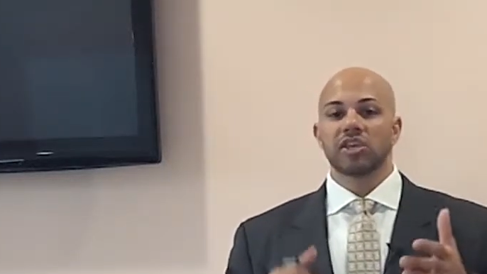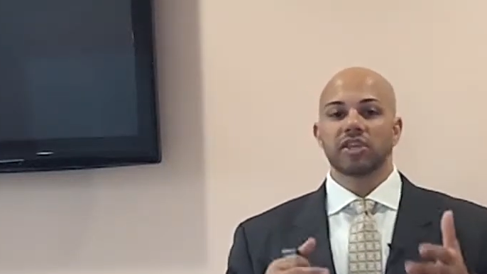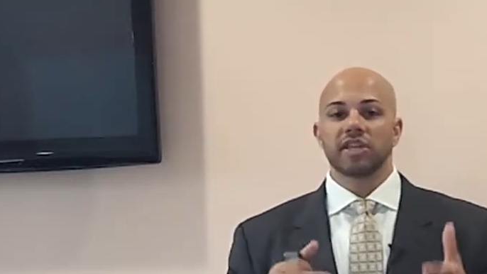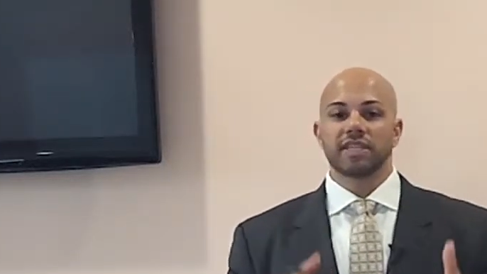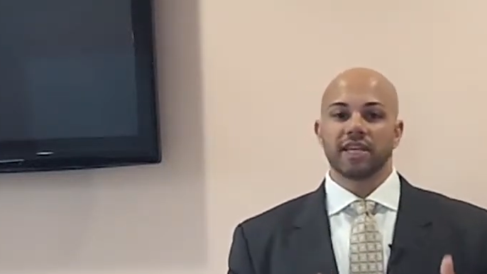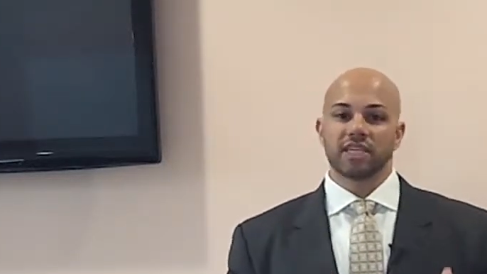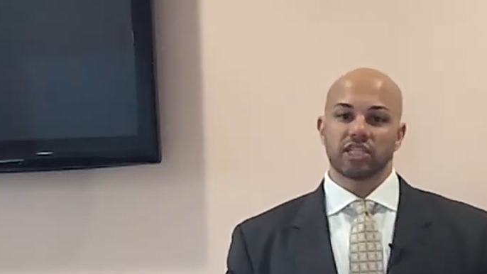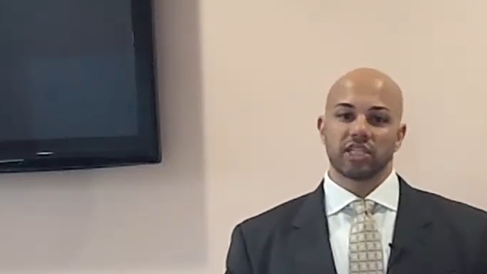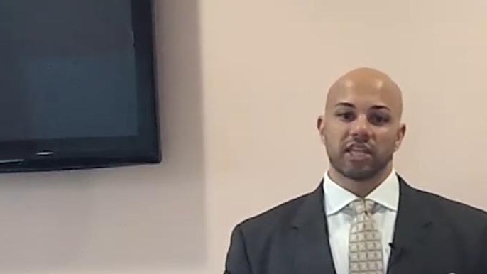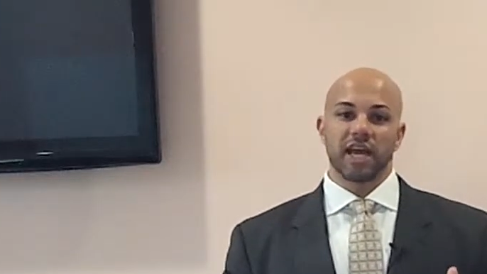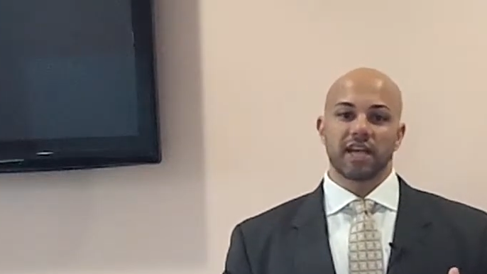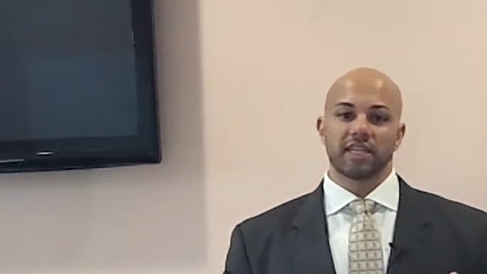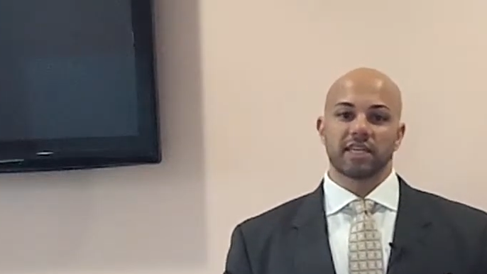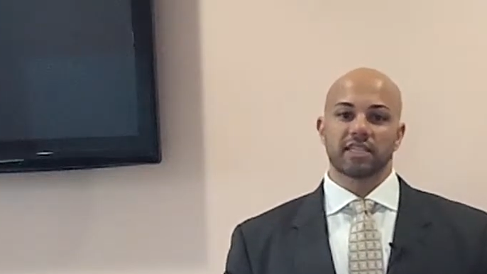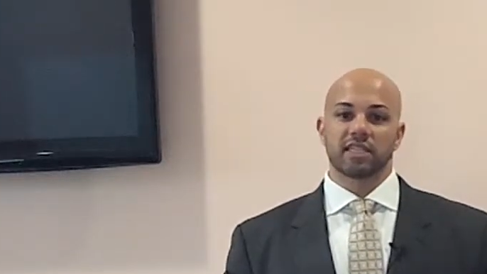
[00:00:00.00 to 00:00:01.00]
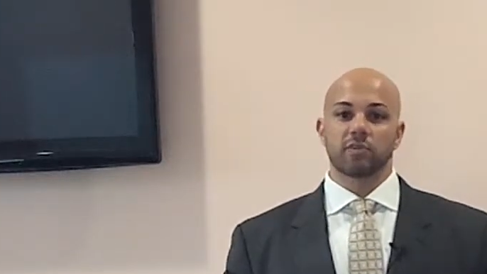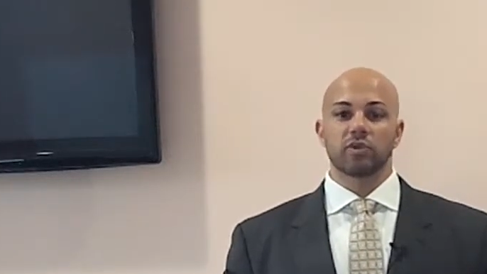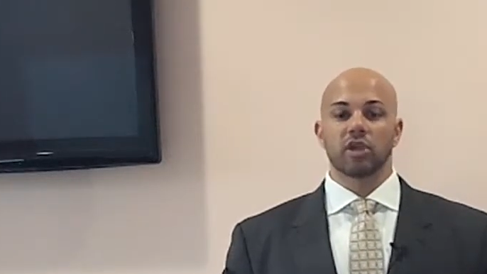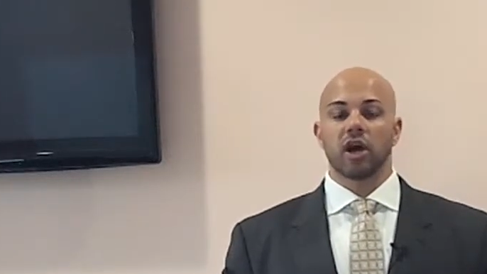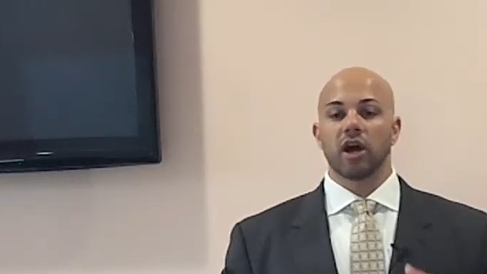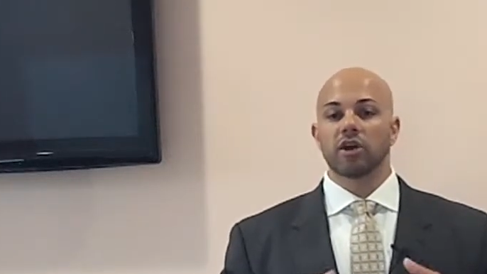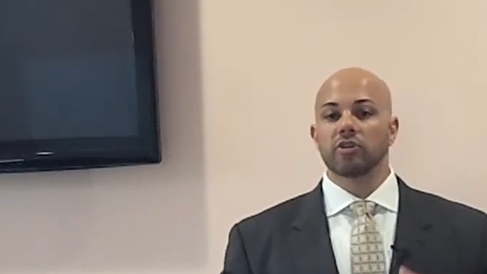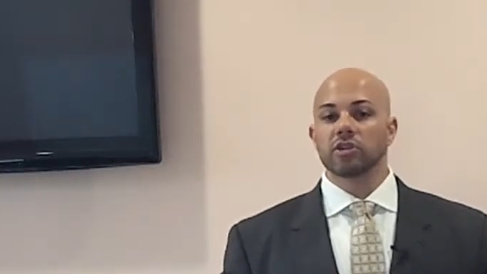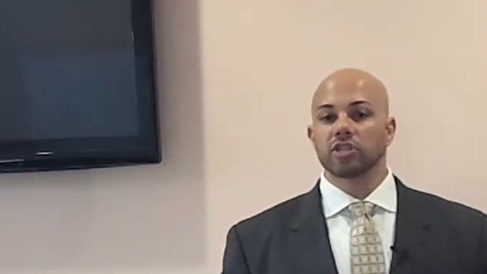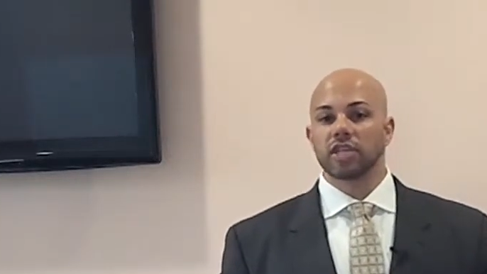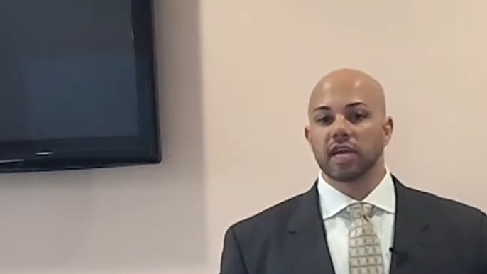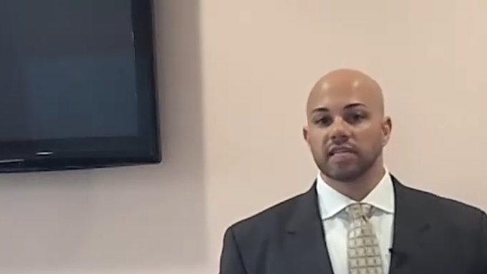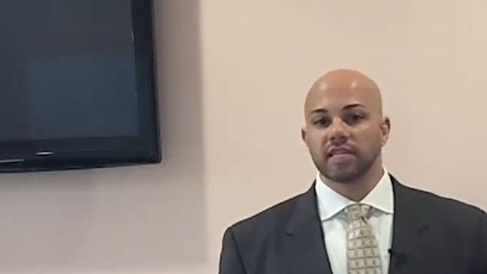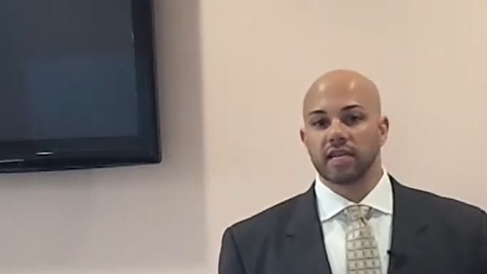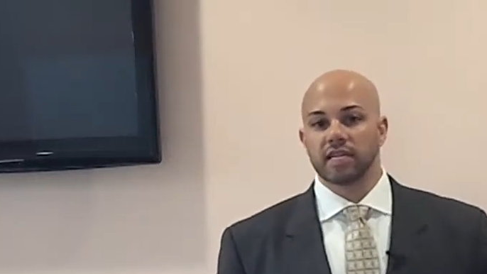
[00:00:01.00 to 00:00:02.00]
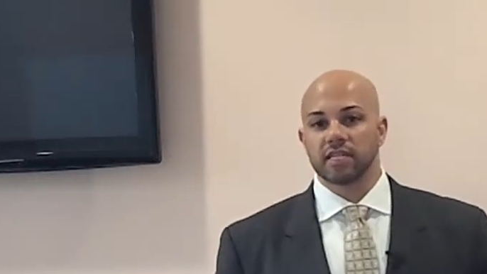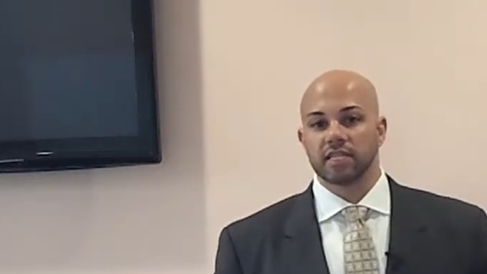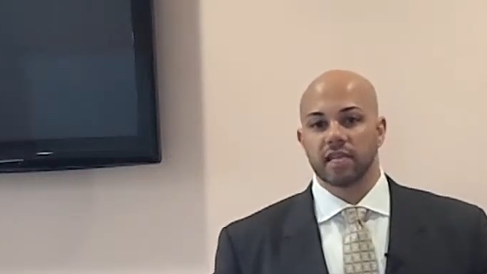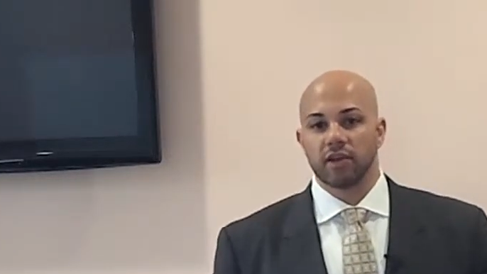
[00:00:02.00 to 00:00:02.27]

You need to actually contact someone that understands how to